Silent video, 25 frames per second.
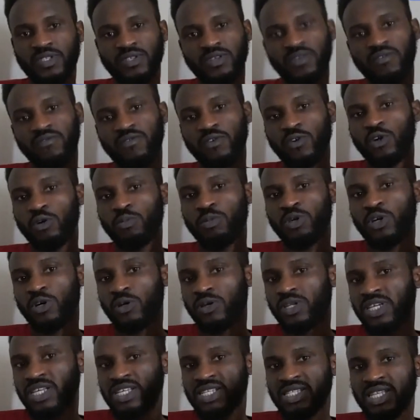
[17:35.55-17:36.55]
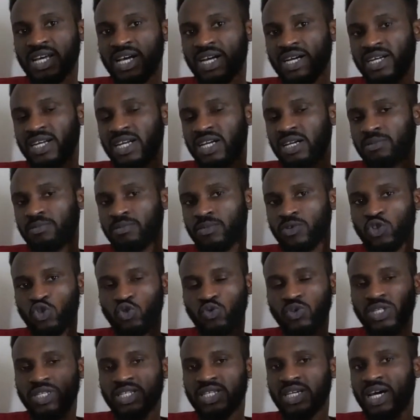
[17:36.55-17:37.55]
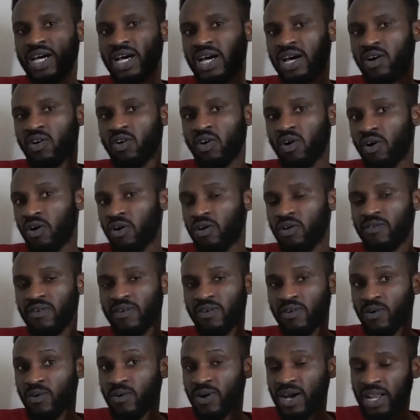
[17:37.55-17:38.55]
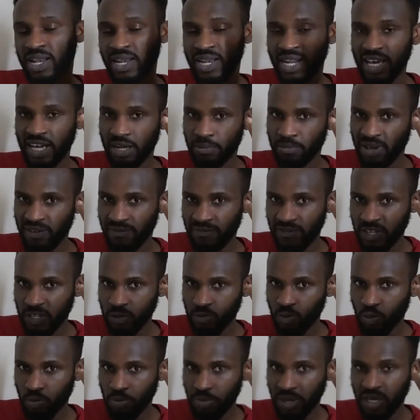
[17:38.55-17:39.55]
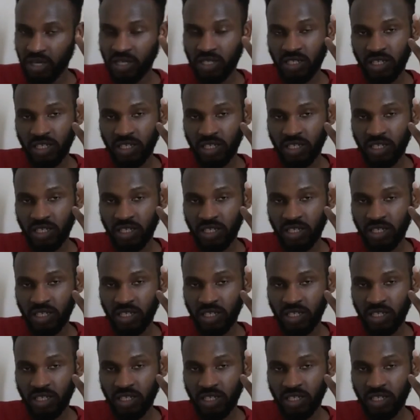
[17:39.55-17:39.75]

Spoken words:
follow me on Instagram, Twitter, or go and like my Facebook page.